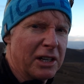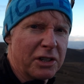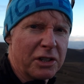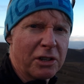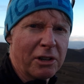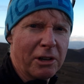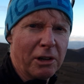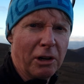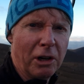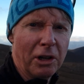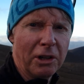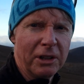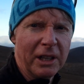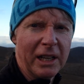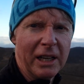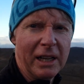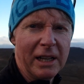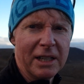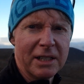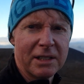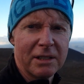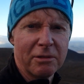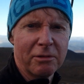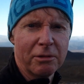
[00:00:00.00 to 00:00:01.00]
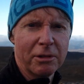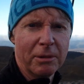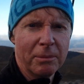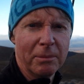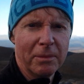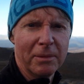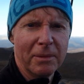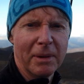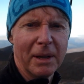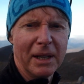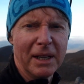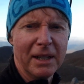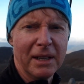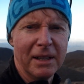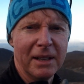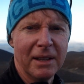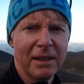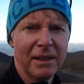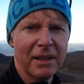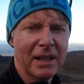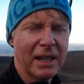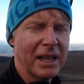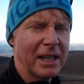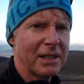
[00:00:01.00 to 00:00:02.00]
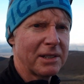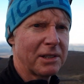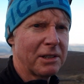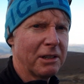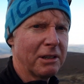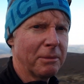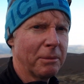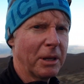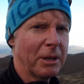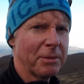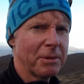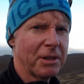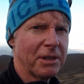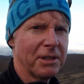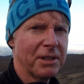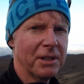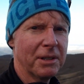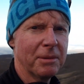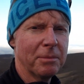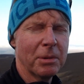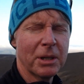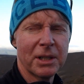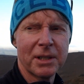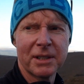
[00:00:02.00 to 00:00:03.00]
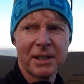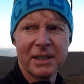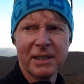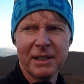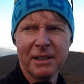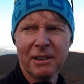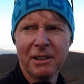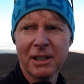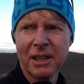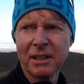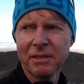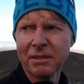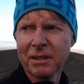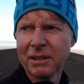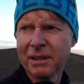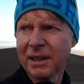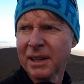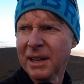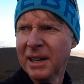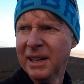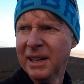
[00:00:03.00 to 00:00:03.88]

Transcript: should have learnt that lesson from the last time lapse I did, but I haven't.